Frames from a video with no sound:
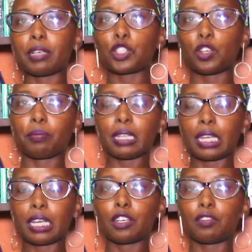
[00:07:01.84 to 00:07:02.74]
sure by the
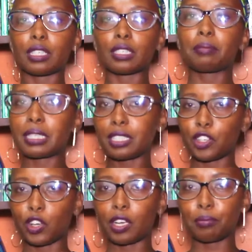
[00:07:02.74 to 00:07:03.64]
end of the semester you're
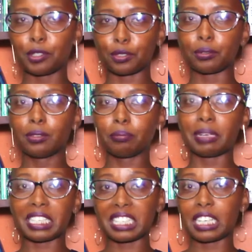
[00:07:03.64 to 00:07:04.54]
able to make
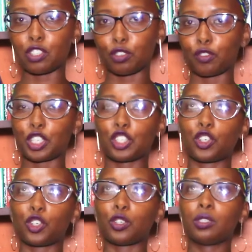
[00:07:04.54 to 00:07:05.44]
sense of what
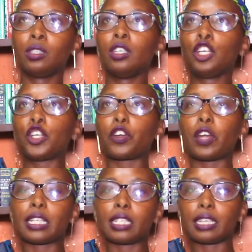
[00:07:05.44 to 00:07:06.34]
you're
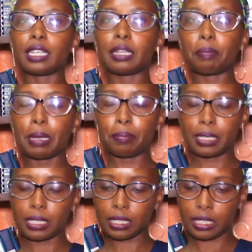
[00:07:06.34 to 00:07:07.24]
writing in the
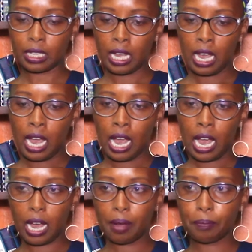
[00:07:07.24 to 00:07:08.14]
papers.
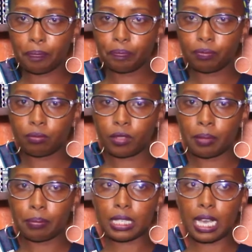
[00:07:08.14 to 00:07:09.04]

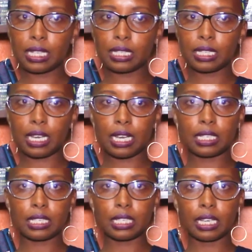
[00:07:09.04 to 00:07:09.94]
Besides
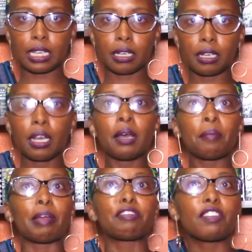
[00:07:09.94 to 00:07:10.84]
that, my
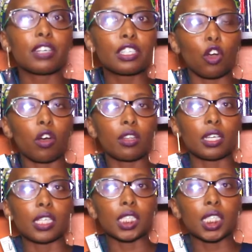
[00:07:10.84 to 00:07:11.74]
favorite
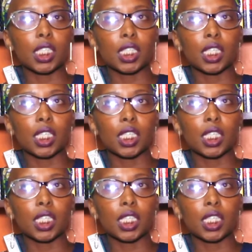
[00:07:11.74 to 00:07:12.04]
authors.